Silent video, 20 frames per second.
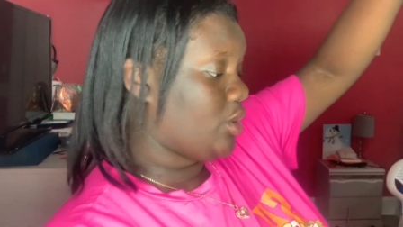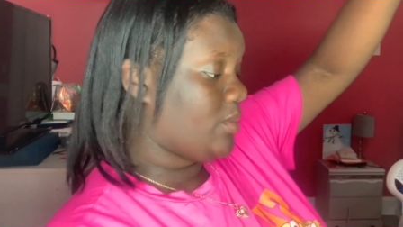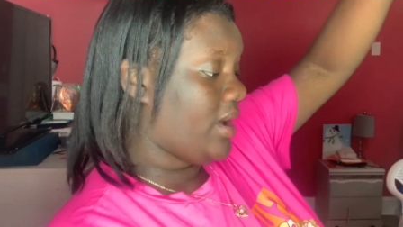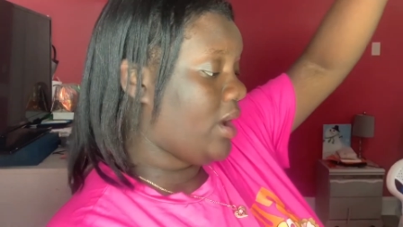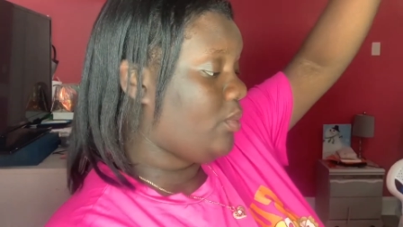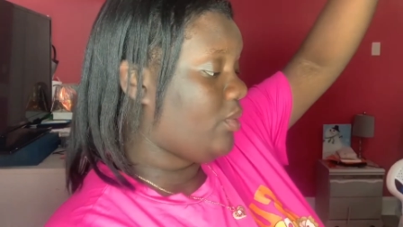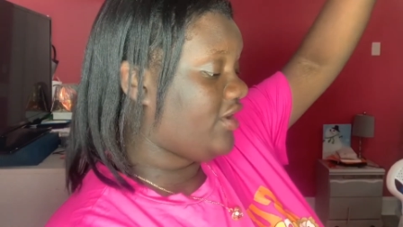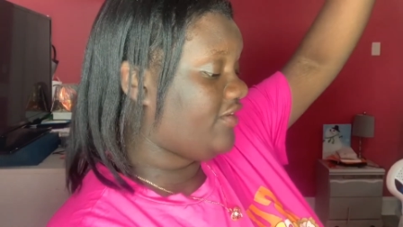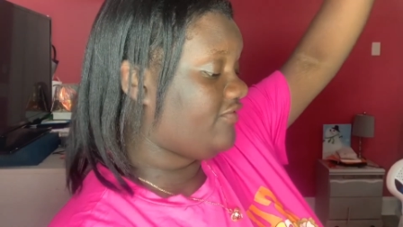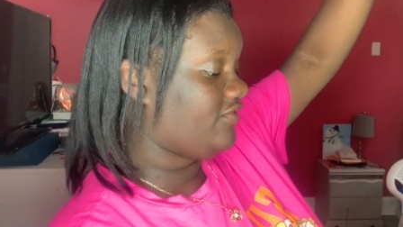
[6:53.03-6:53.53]
My
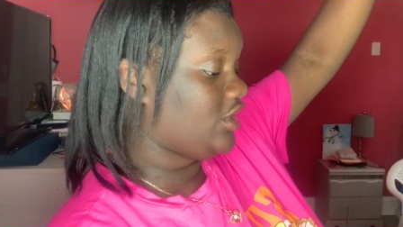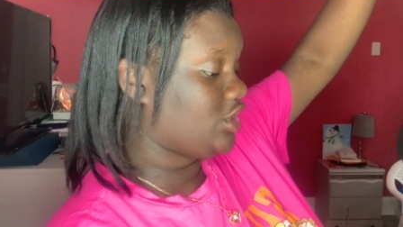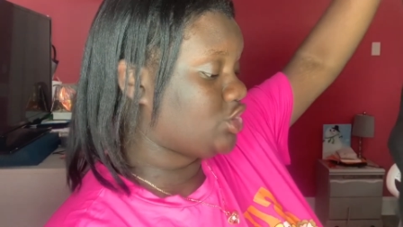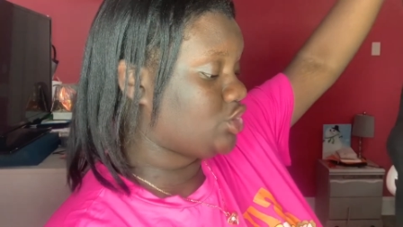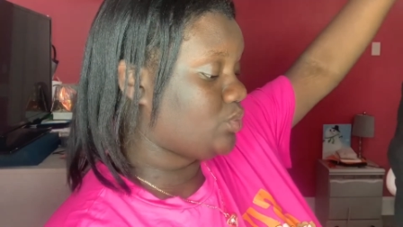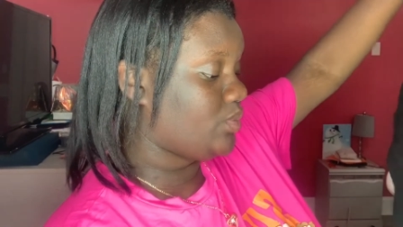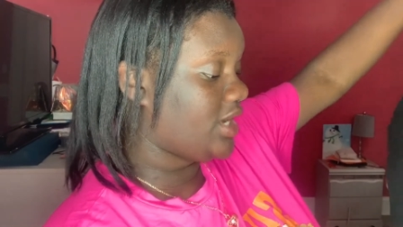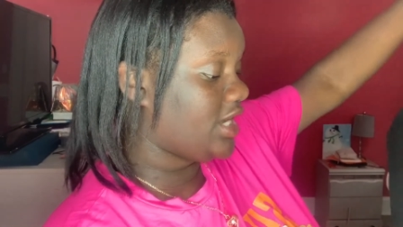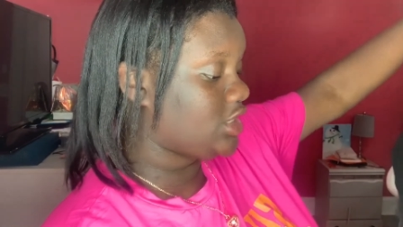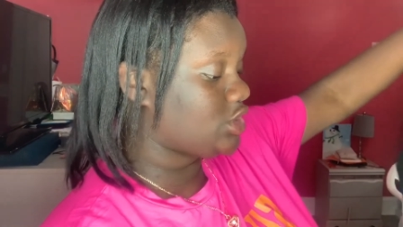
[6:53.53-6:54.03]
weight
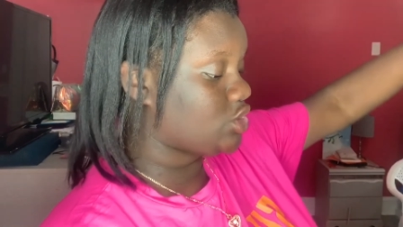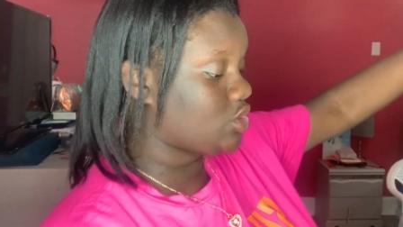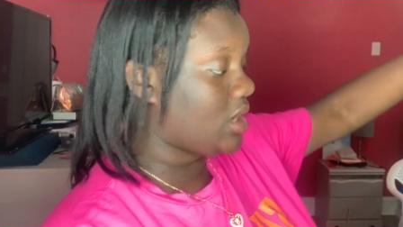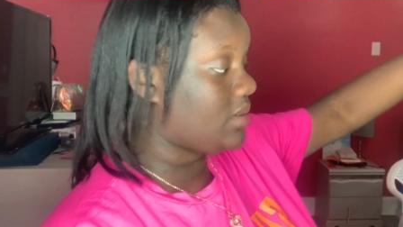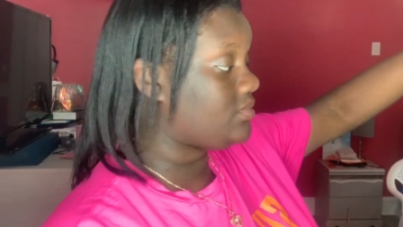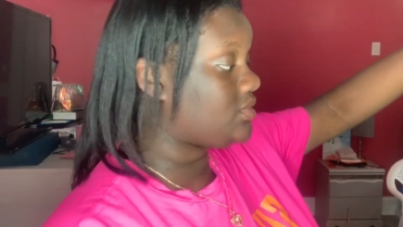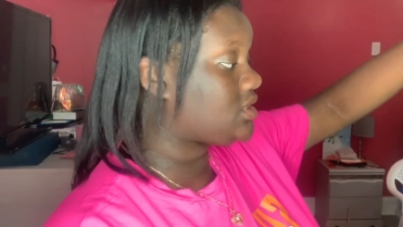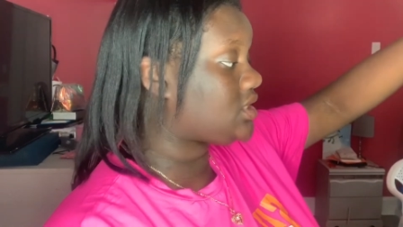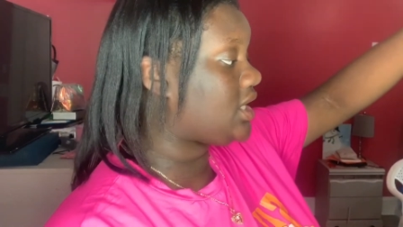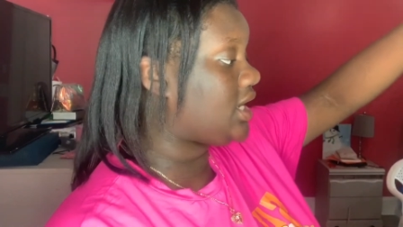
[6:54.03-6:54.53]
fluctuates, so
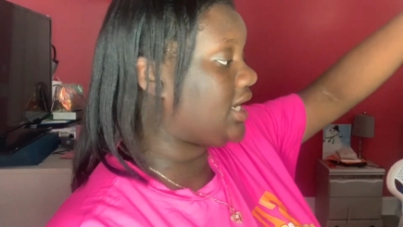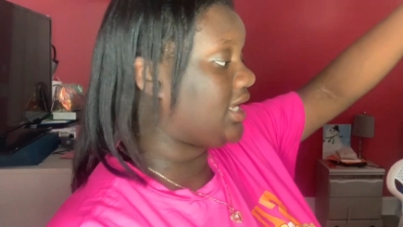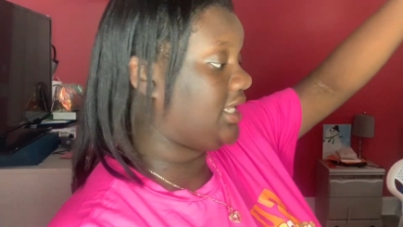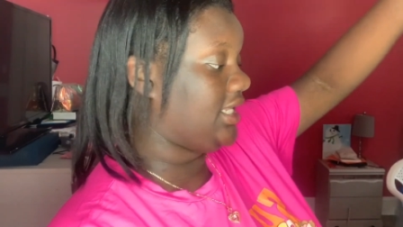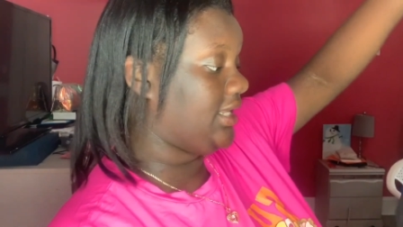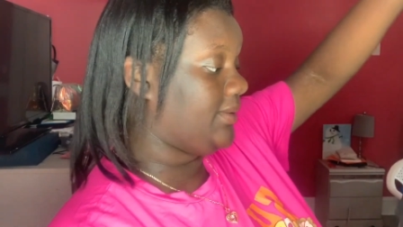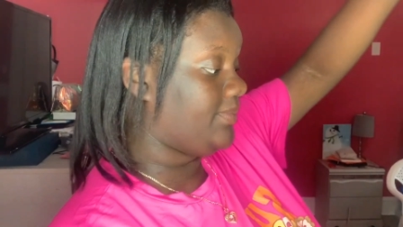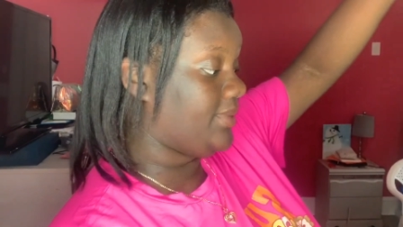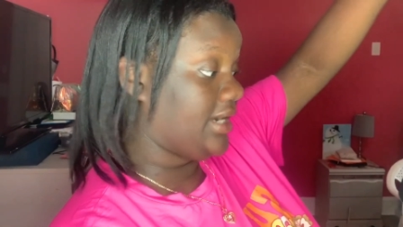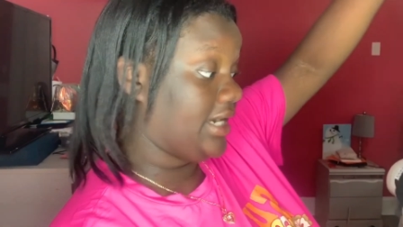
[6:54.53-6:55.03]
I'm just gonna
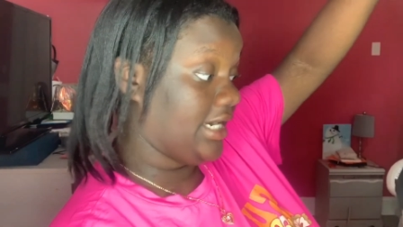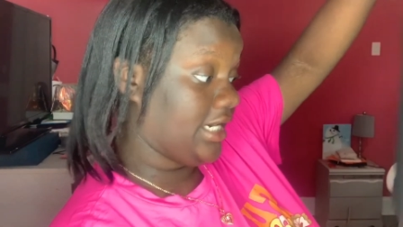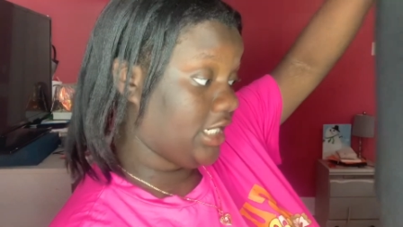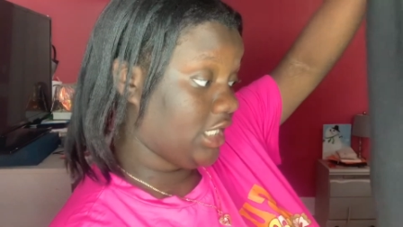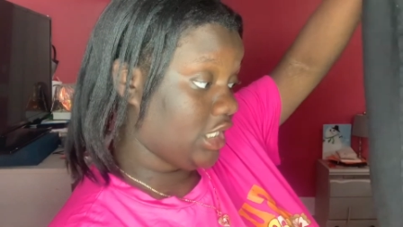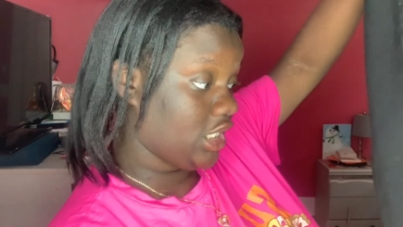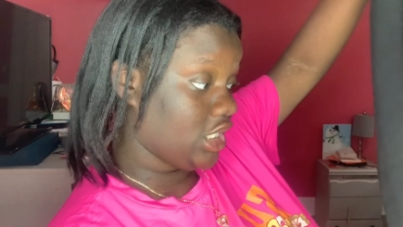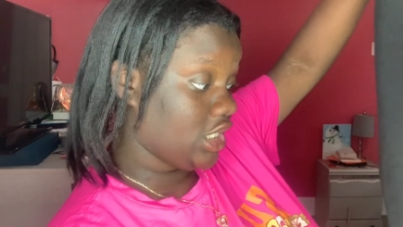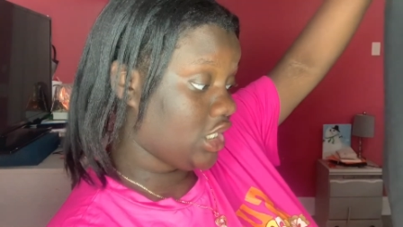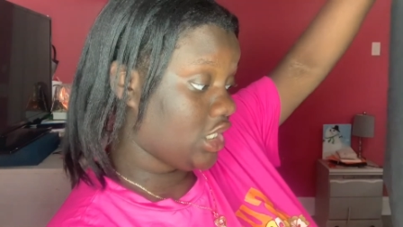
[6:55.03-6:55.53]
keep it in
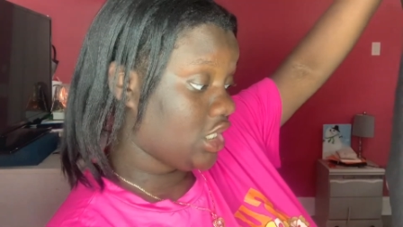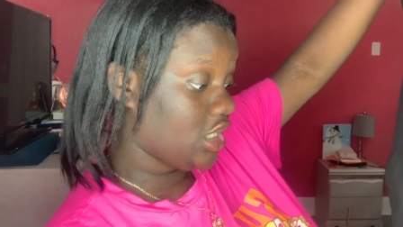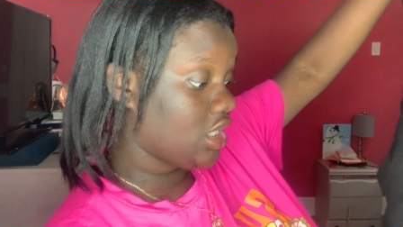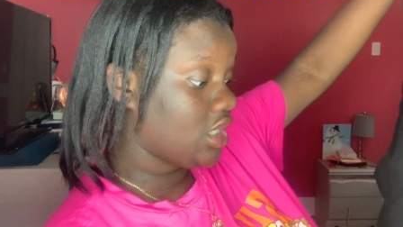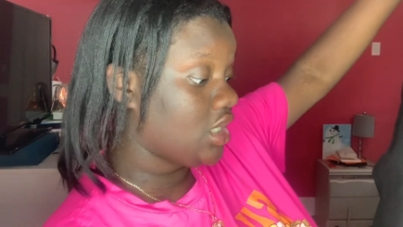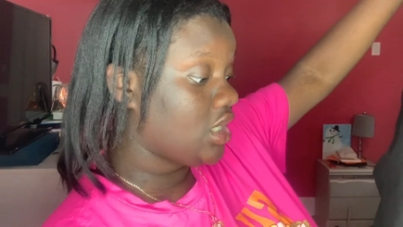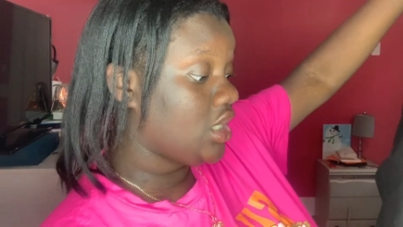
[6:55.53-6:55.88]
here.